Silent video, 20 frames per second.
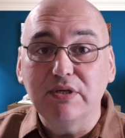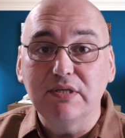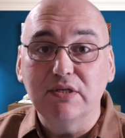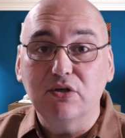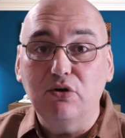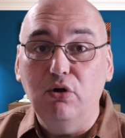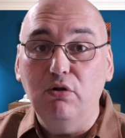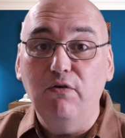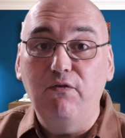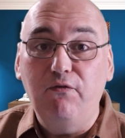It's
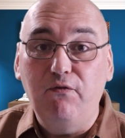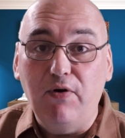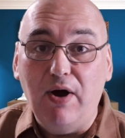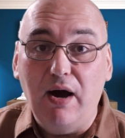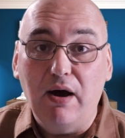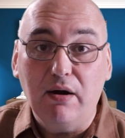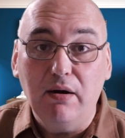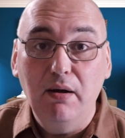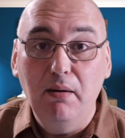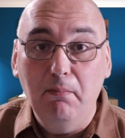called
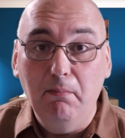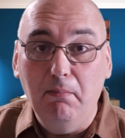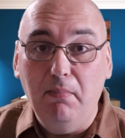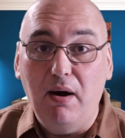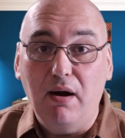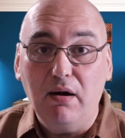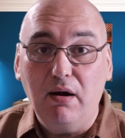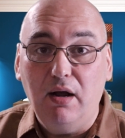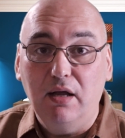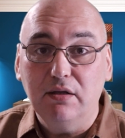
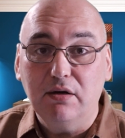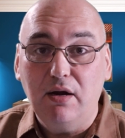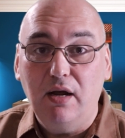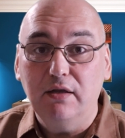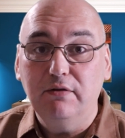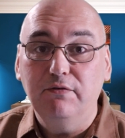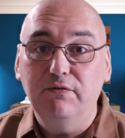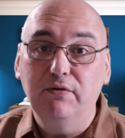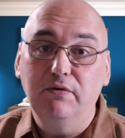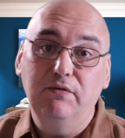FAR/BAR
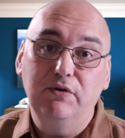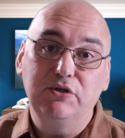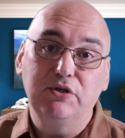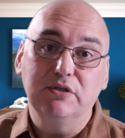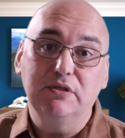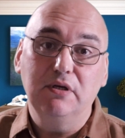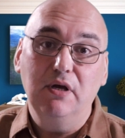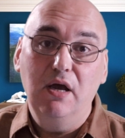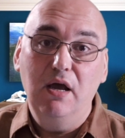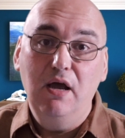contract, which
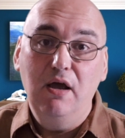is